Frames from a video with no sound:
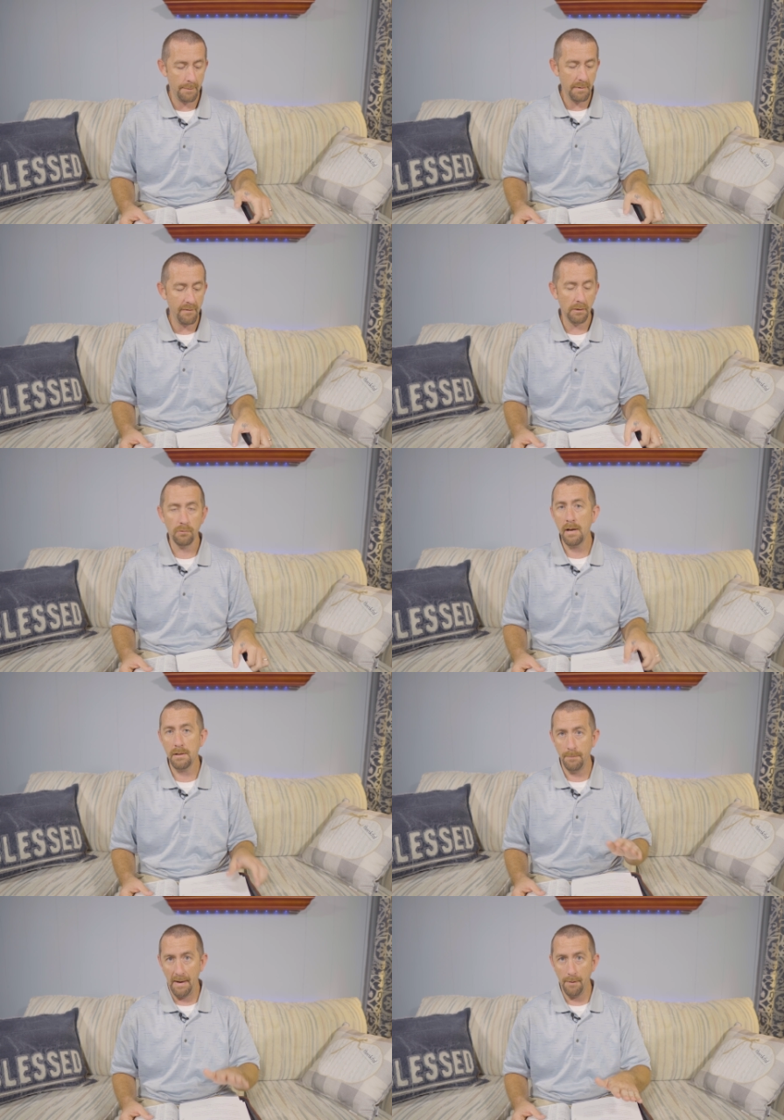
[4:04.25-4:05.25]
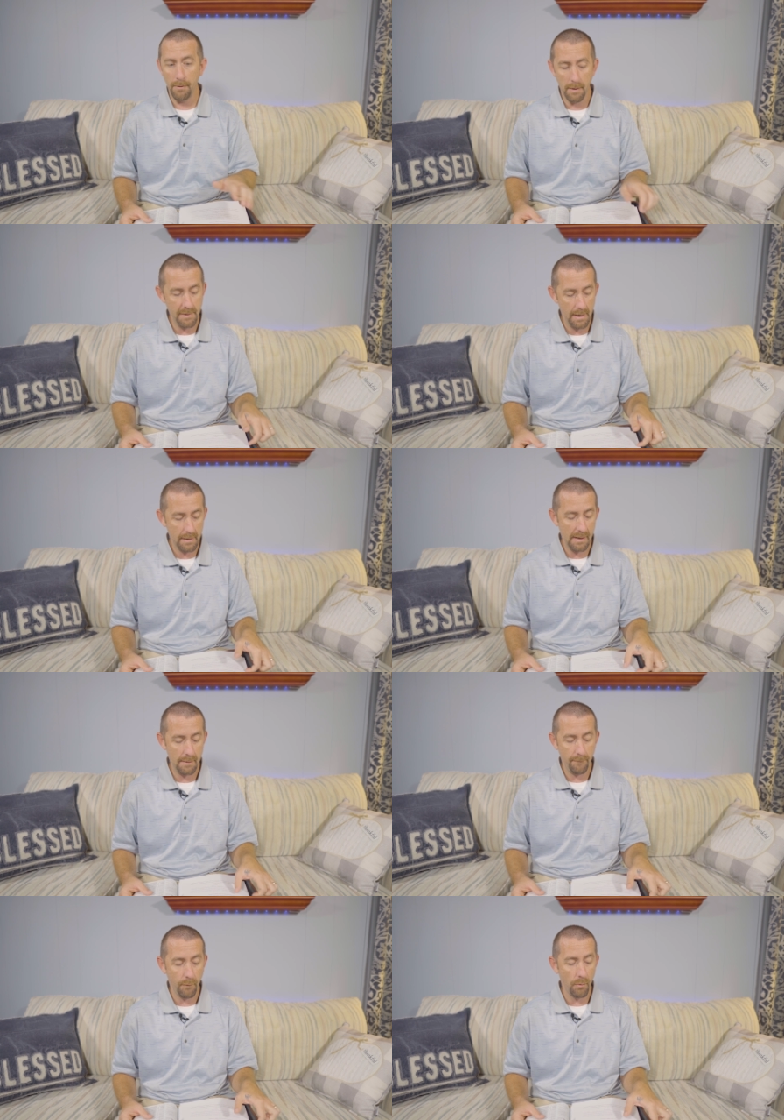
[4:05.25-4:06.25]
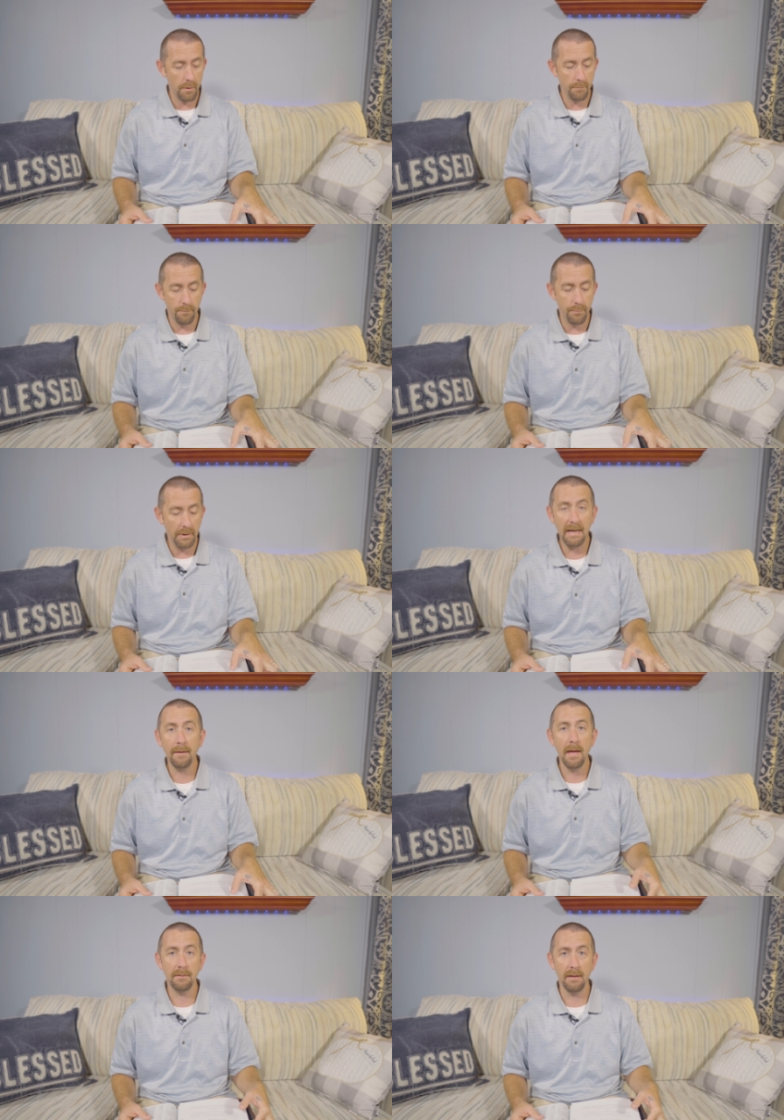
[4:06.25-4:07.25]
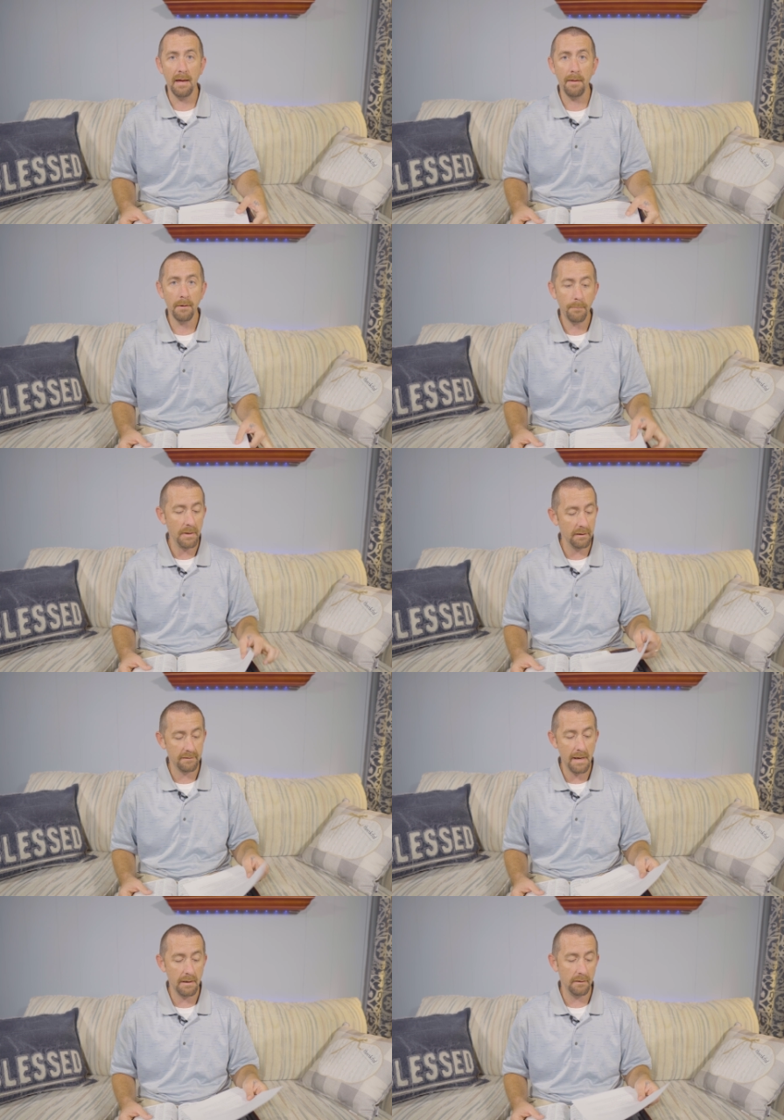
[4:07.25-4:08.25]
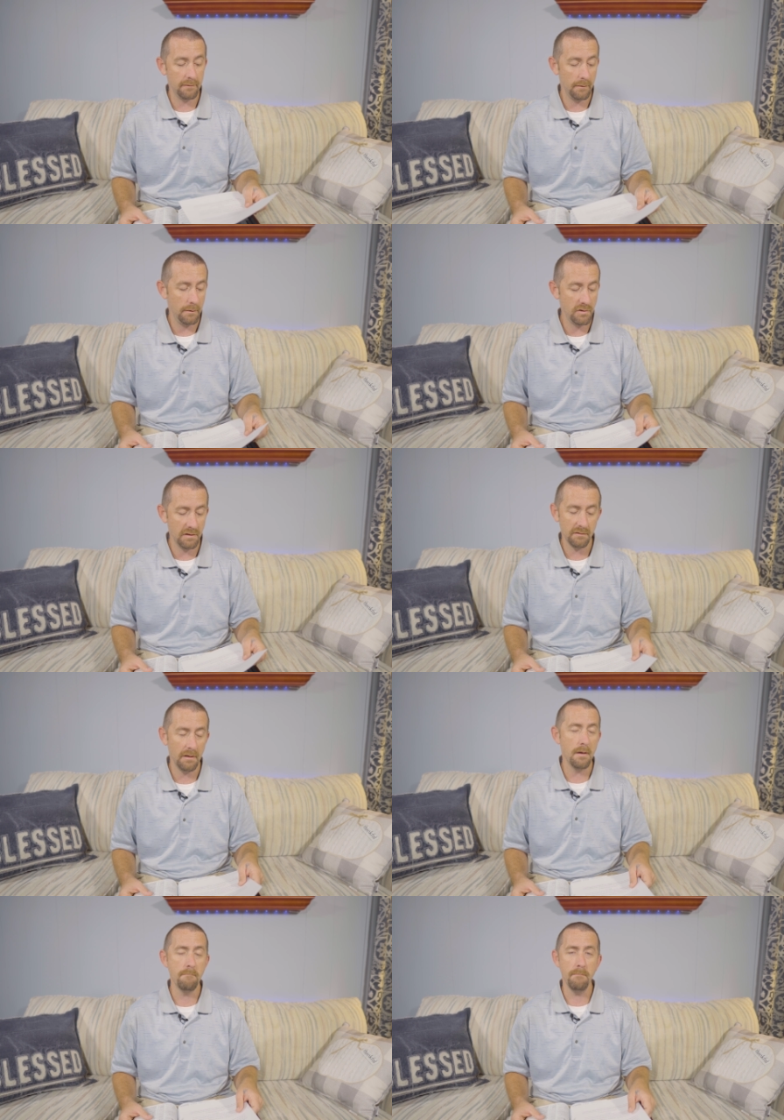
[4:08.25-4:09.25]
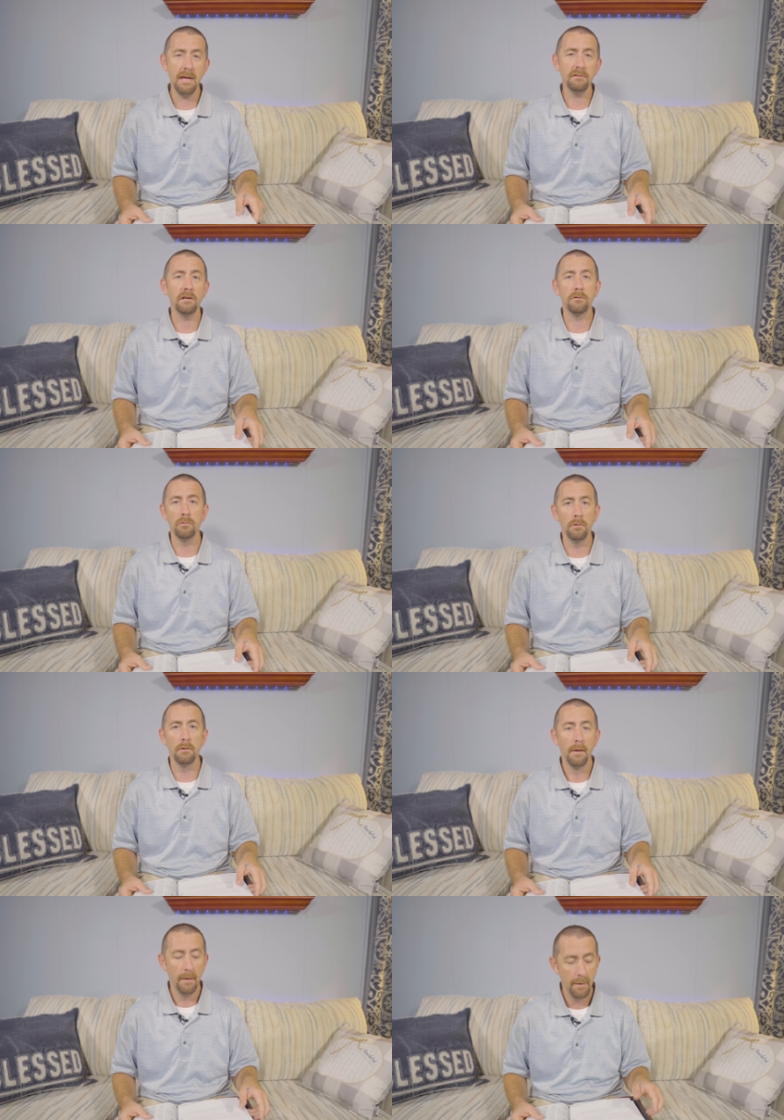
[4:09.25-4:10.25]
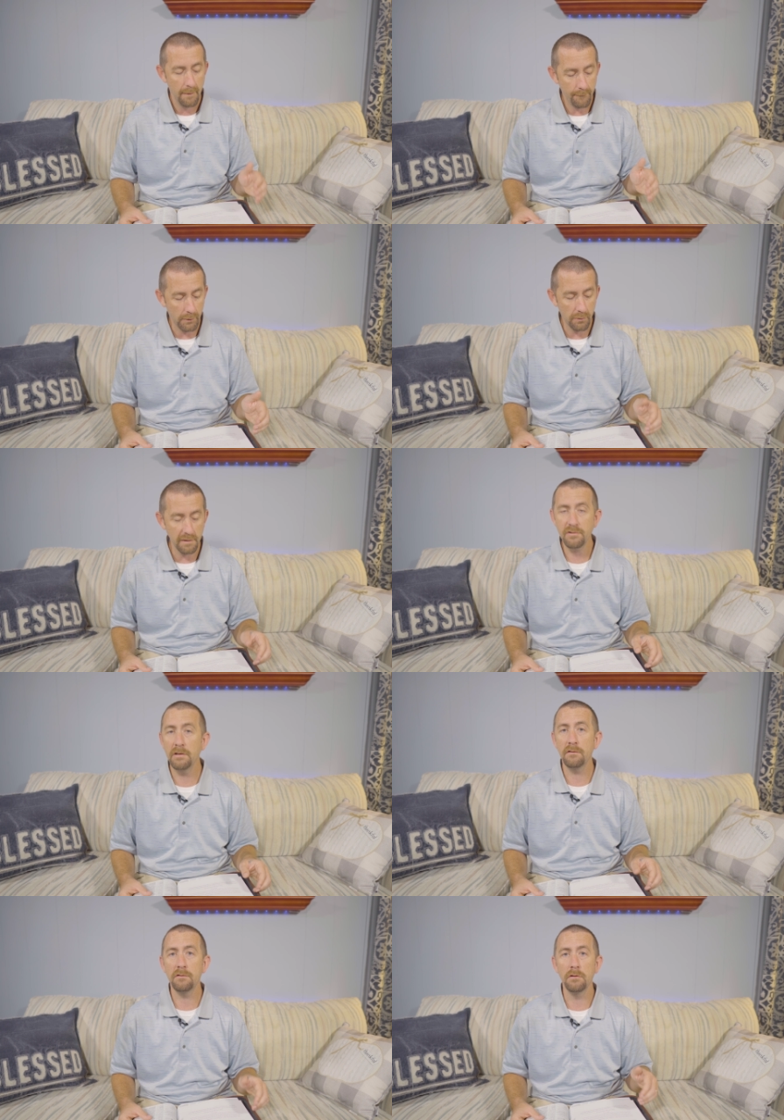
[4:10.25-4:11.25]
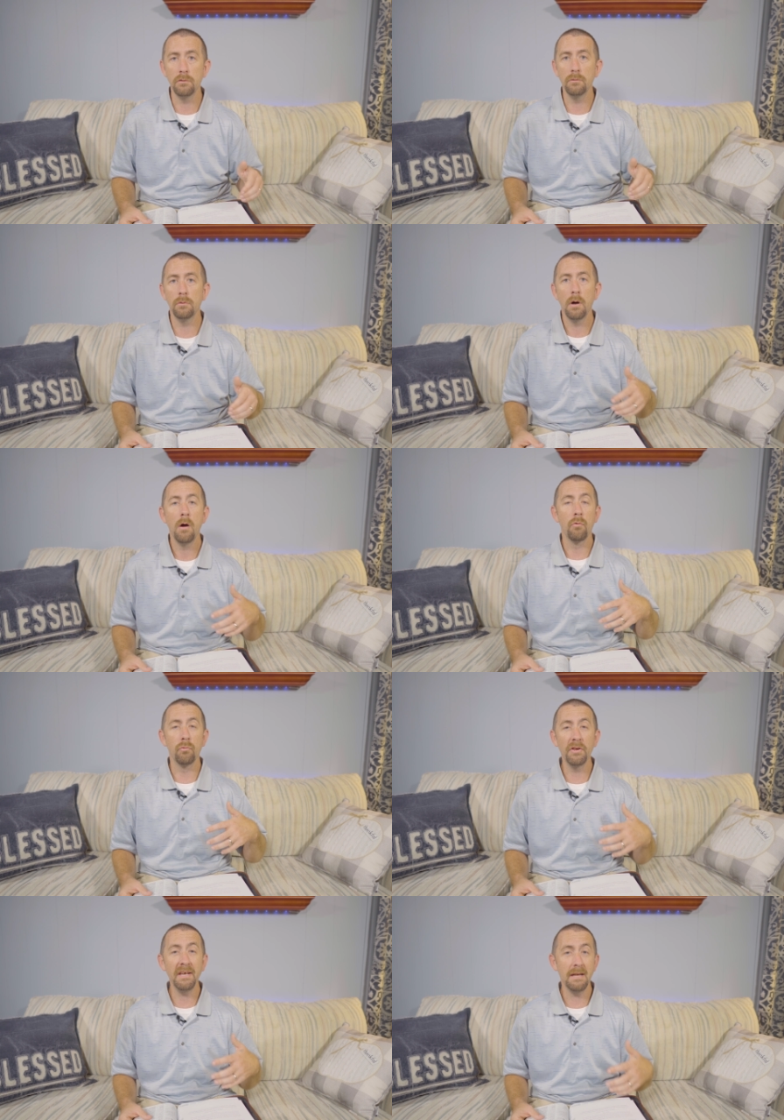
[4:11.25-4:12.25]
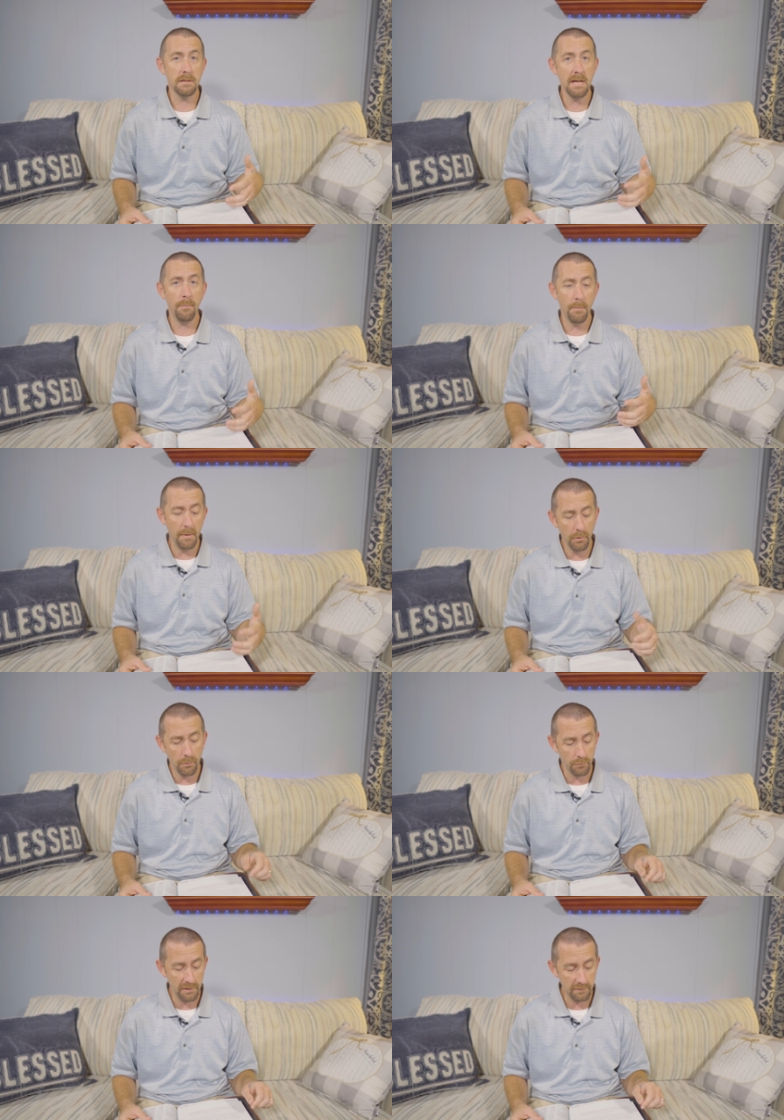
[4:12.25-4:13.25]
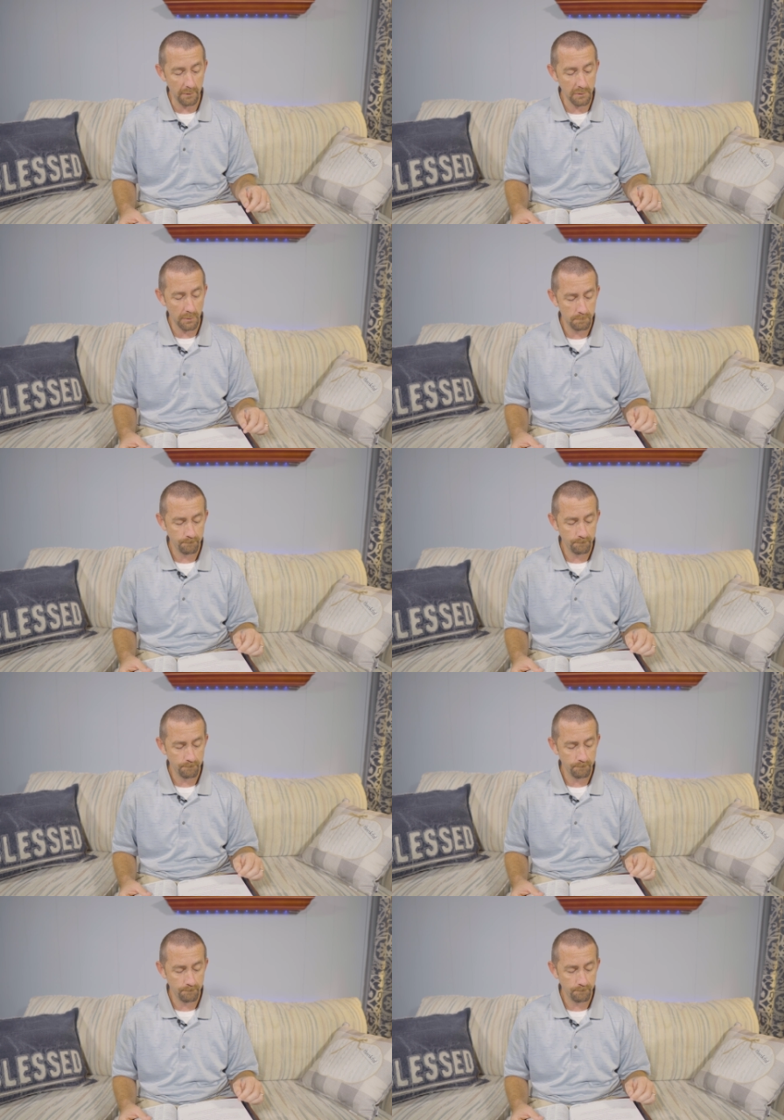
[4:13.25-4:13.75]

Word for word: I'm giving credit to BibleHub.com for bringing that together, because that is just an amazing tool for Christians to do really in-depth biblical research.